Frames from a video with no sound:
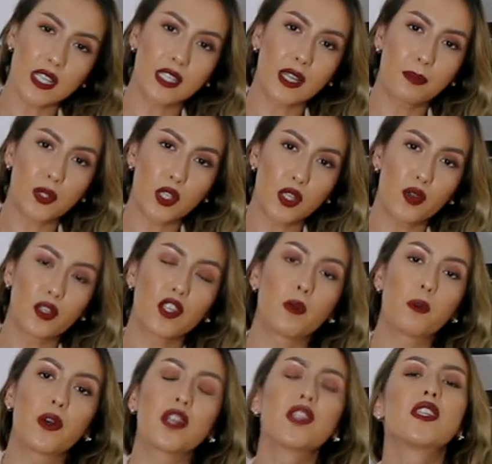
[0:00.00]
it's up to you and
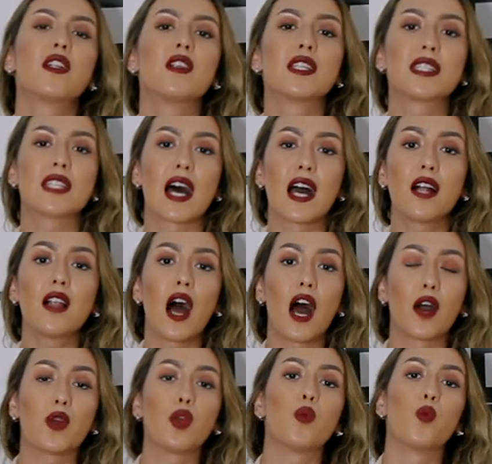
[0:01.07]
your personal style
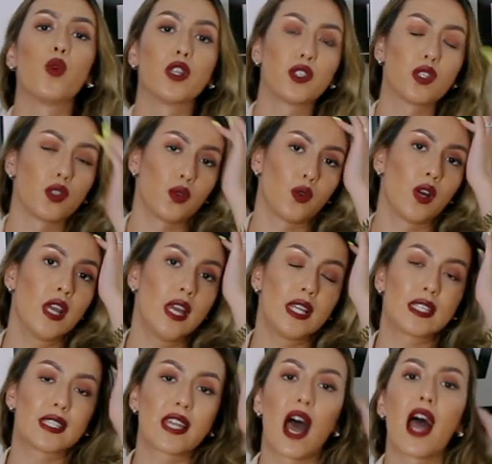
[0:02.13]
how you want to
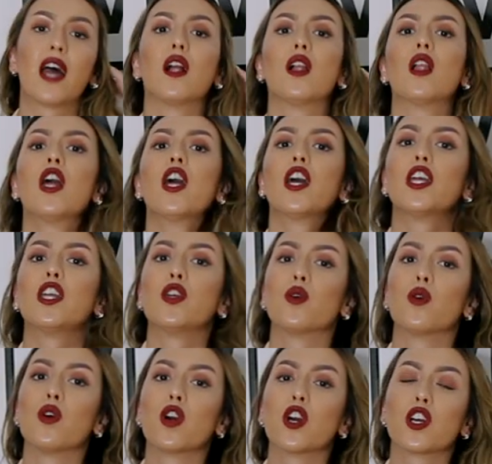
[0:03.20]
style
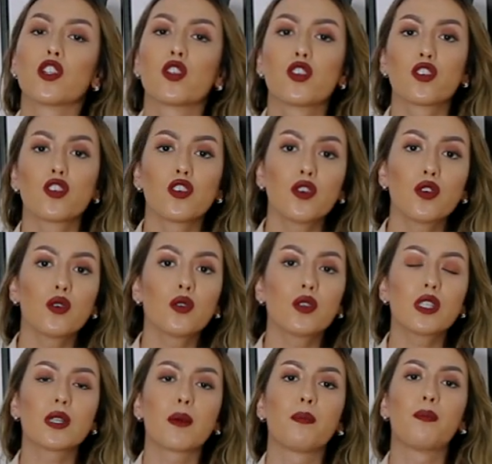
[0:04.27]
your
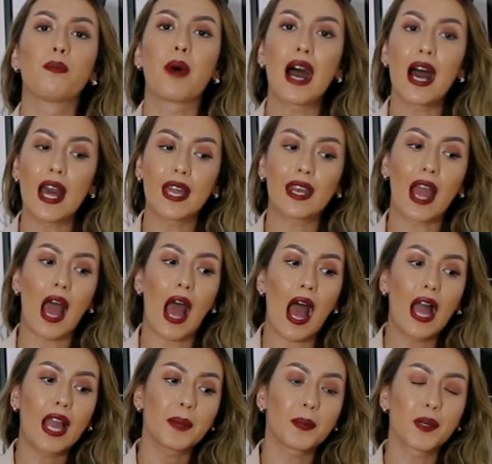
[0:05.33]
shoes but
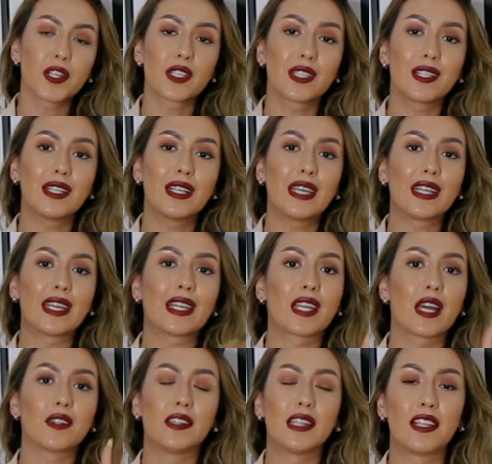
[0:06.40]
I personally
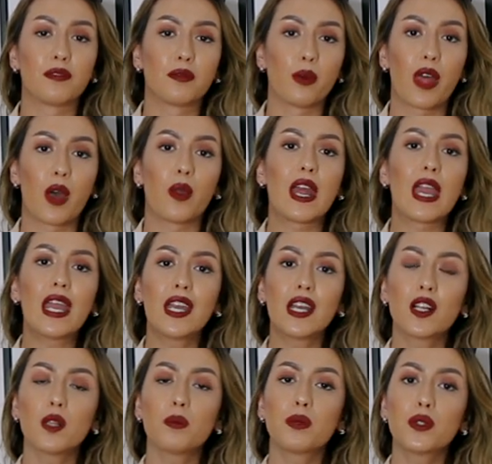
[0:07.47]
cannot live without
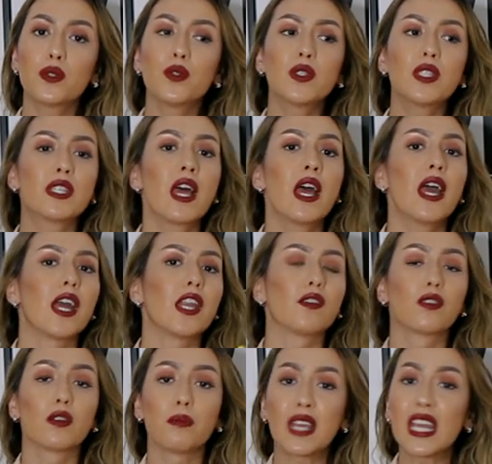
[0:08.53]
ankle boots and
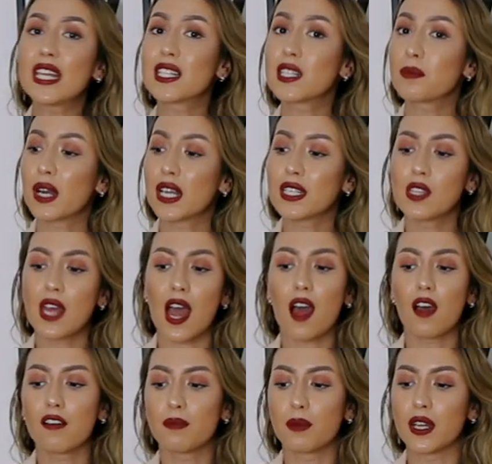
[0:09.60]
for me it's a
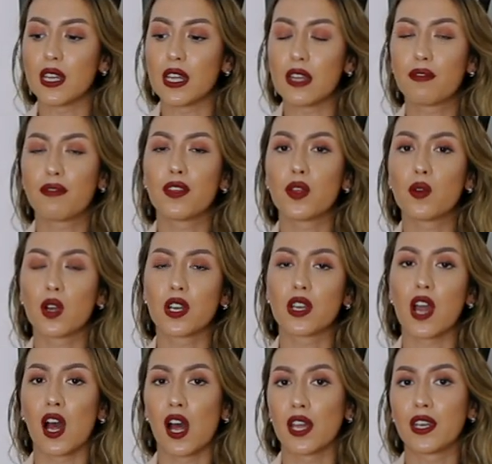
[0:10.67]
must-have but if you are
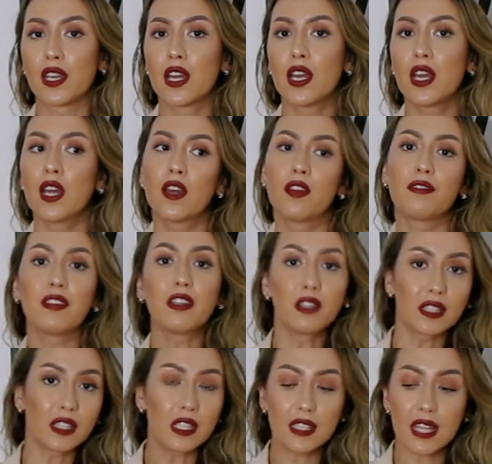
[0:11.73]
not
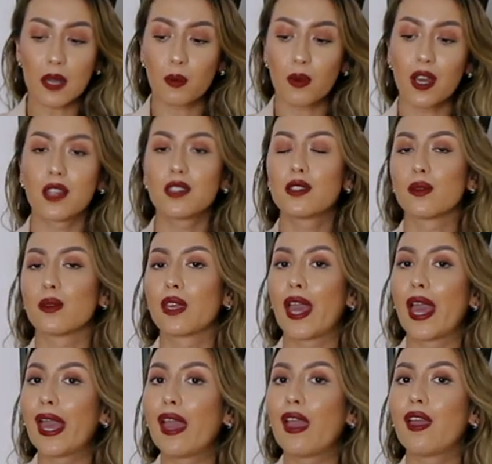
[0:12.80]
feeling the same way, it's
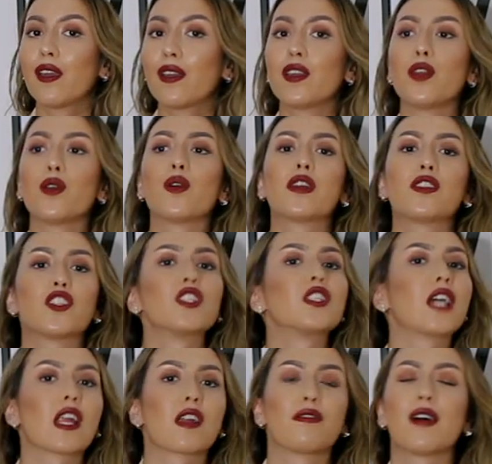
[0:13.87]
okay. You
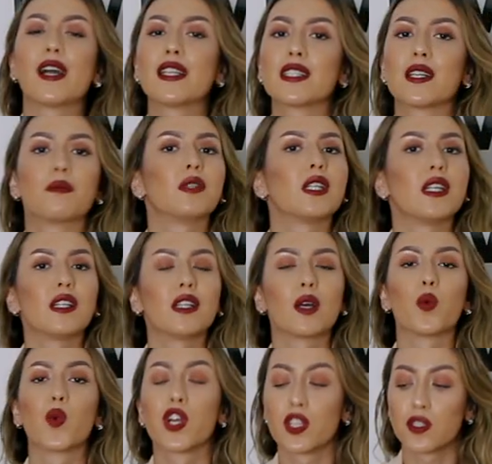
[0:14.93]
just gotta find something
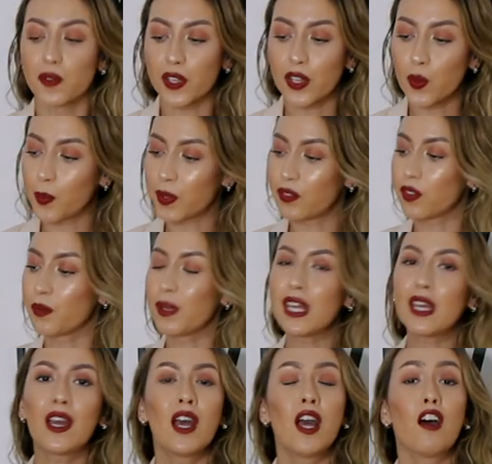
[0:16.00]
that works for you. But for
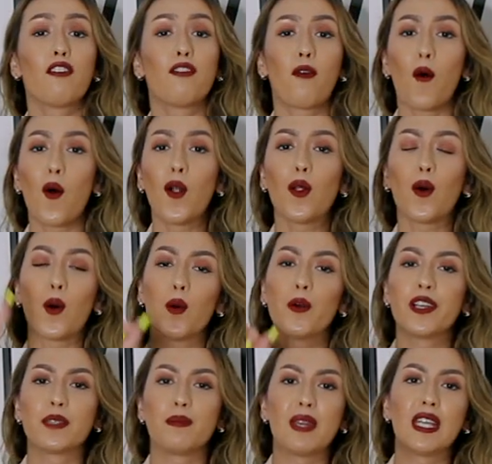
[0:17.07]
me, fall
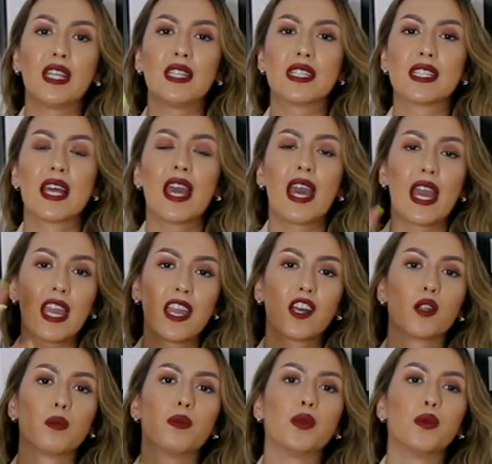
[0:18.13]
always means
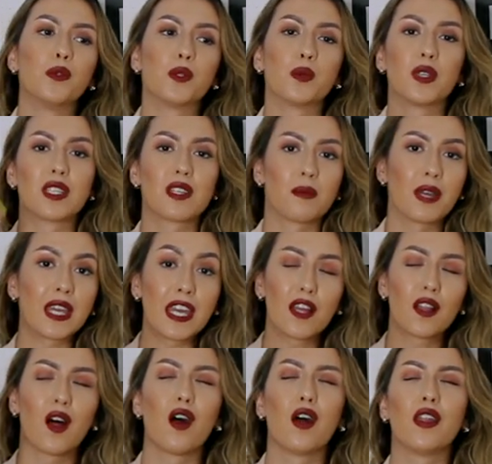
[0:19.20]
ankle boots with some
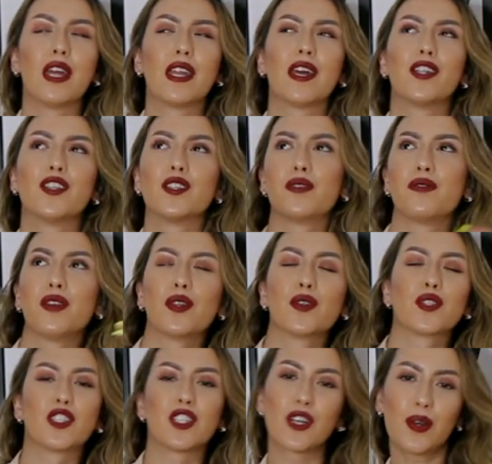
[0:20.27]
heel on and I just feel
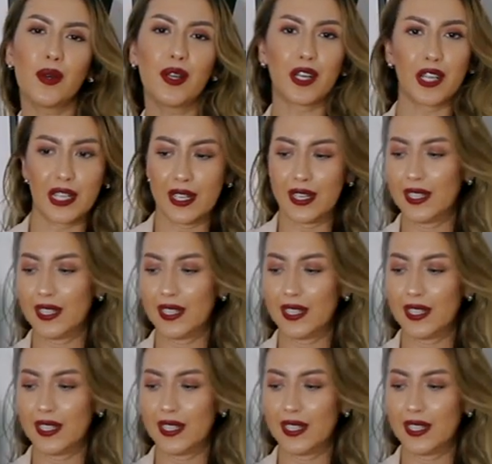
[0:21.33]
so good.